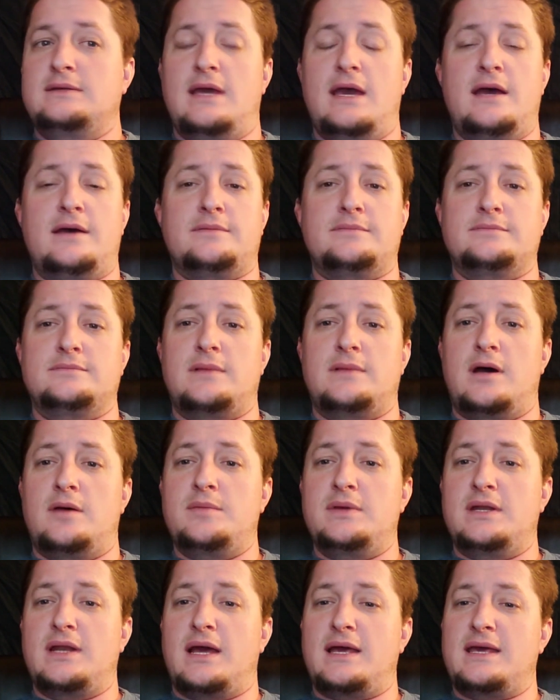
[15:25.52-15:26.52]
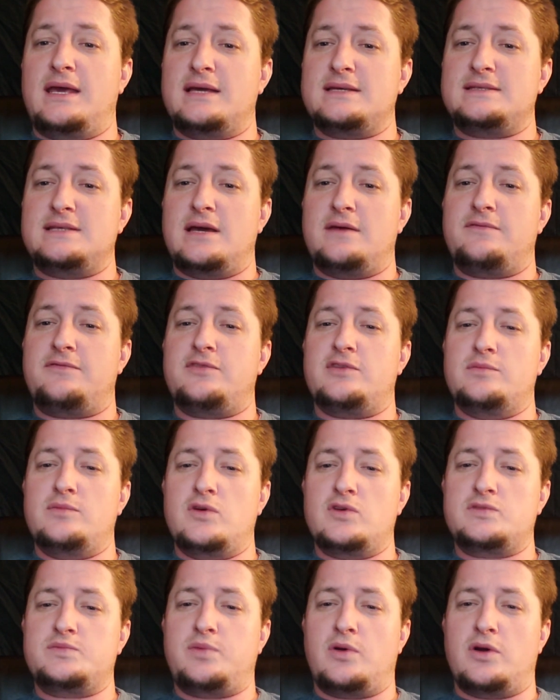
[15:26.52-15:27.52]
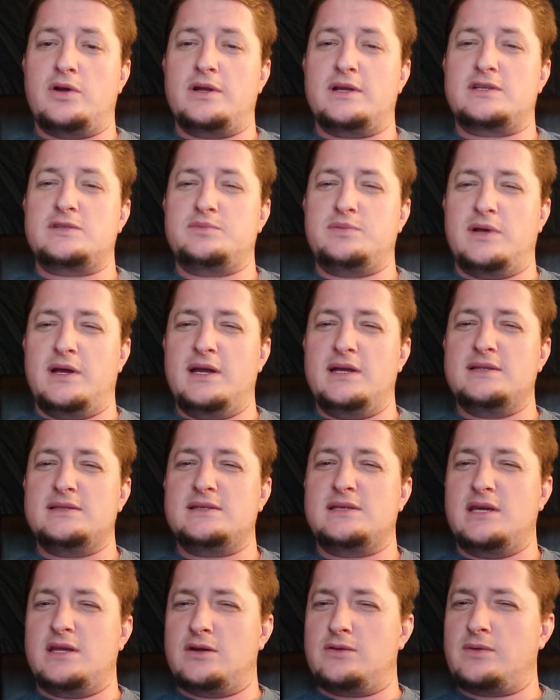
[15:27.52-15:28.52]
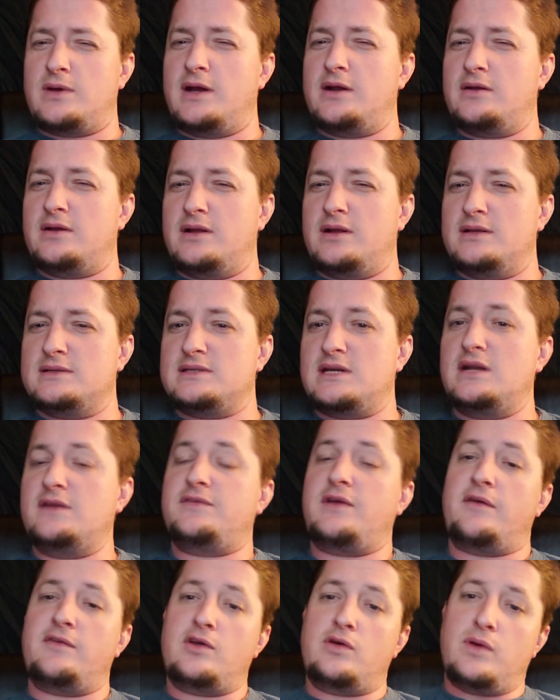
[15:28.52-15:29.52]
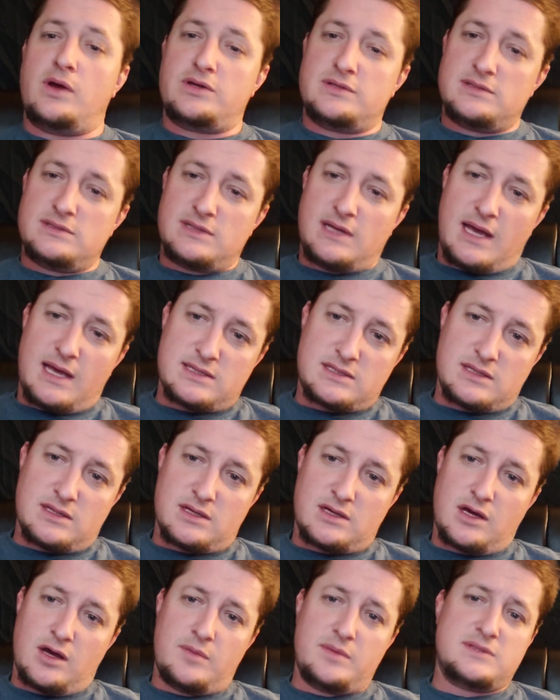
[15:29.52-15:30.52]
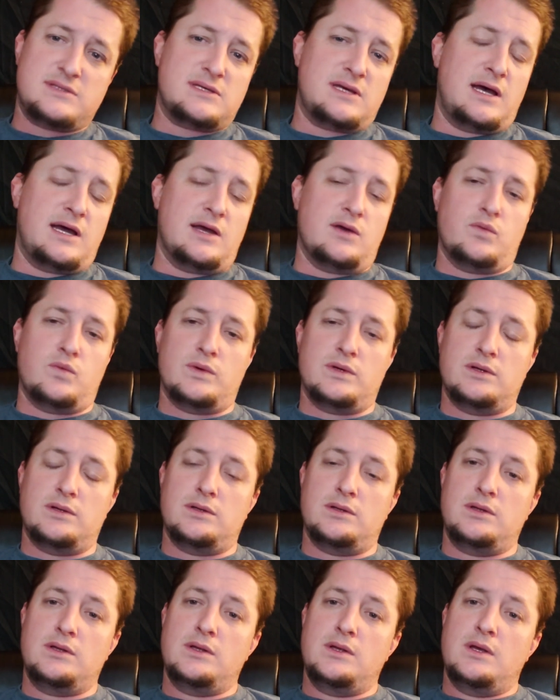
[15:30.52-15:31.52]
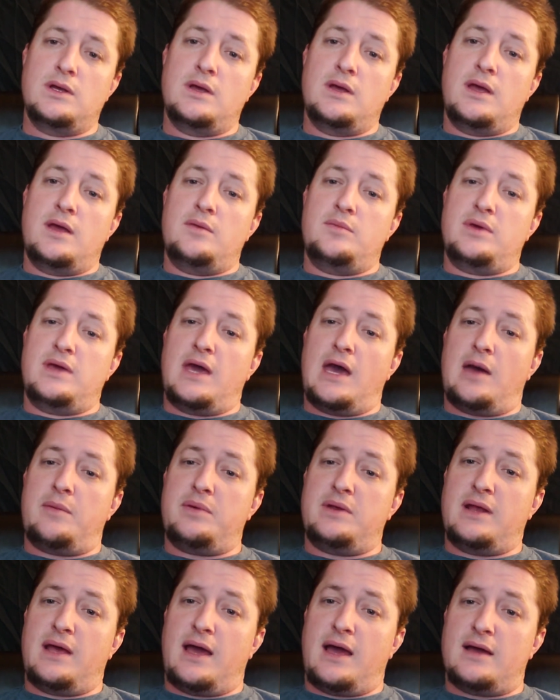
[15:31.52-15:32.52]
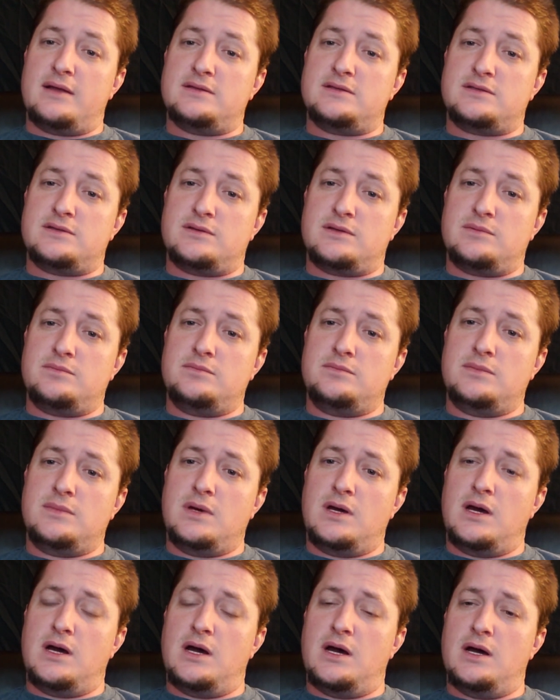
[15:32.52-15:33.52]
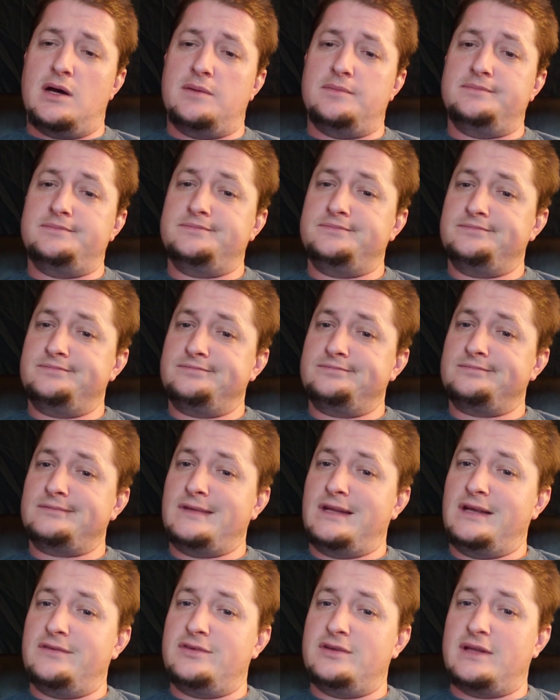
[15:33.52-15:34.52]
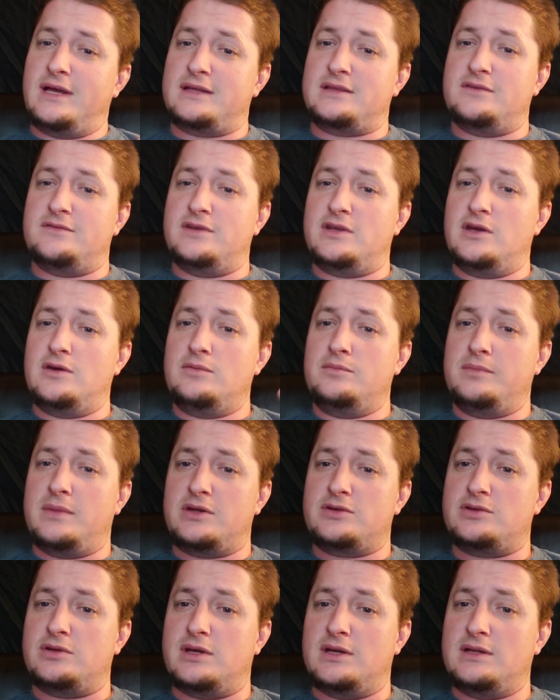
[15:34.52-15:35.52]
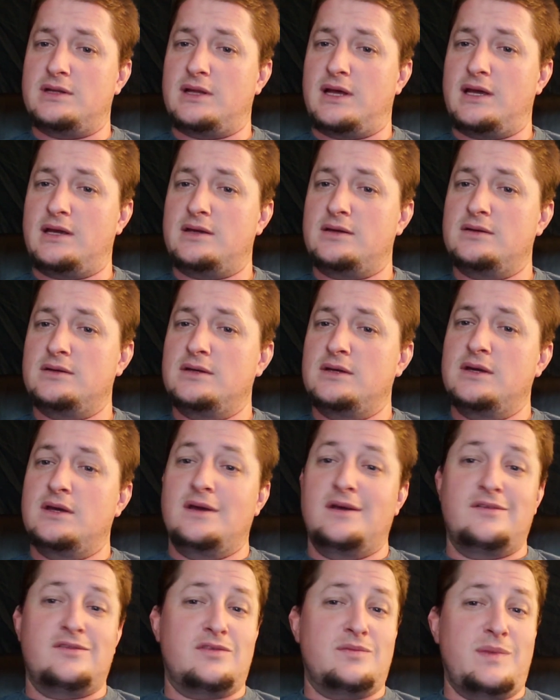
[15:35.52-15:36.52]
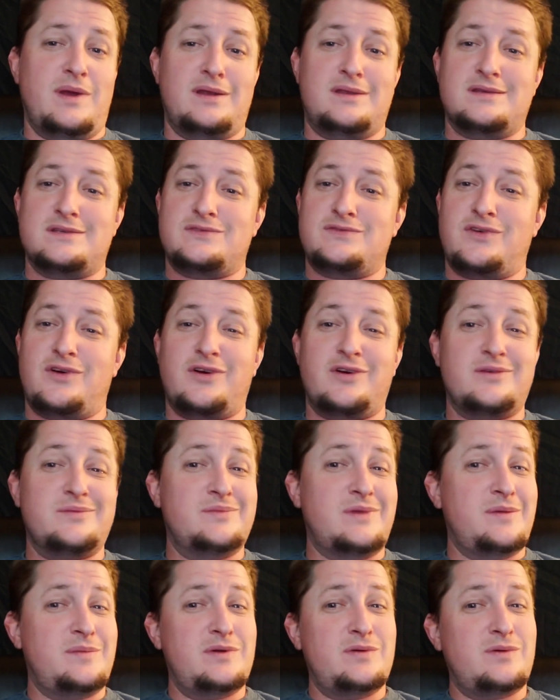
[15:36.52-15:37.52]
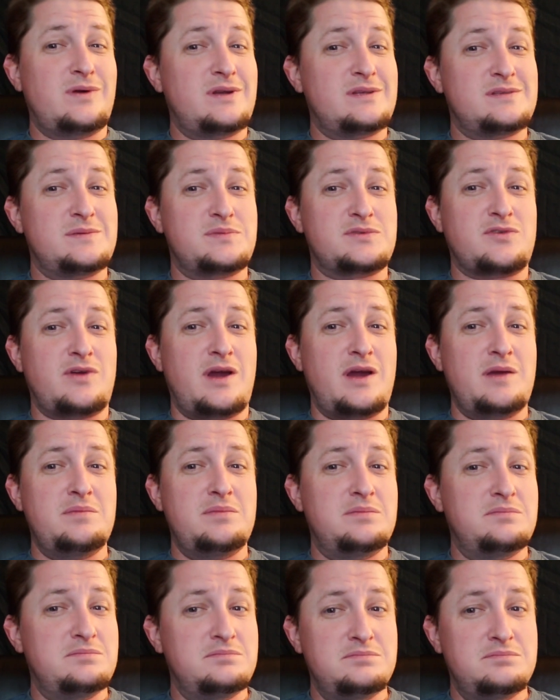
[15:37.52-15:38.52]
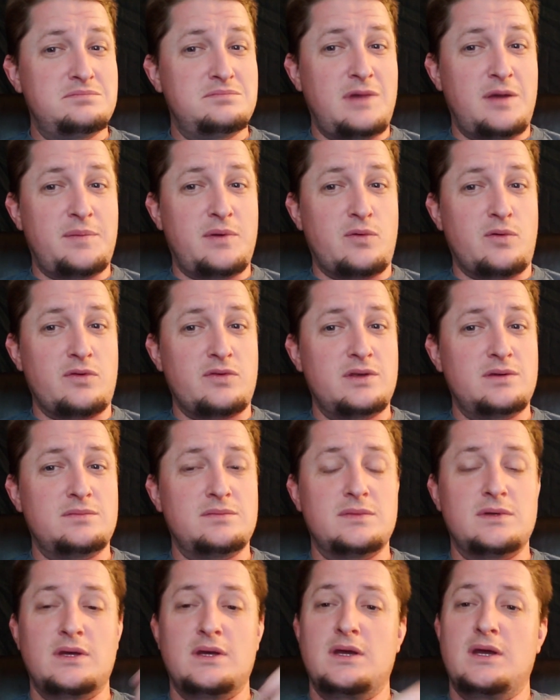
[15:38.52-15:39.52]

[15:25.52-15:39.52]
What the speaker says: Yeah, I mean, I guess that for the most part explains get it right or get it right. If you have any questions, ask in the comments. I will be happy to answer them. If you like the video, make sure you hit like. If you made it this far, maybe you want to subscribe. Might be worth it.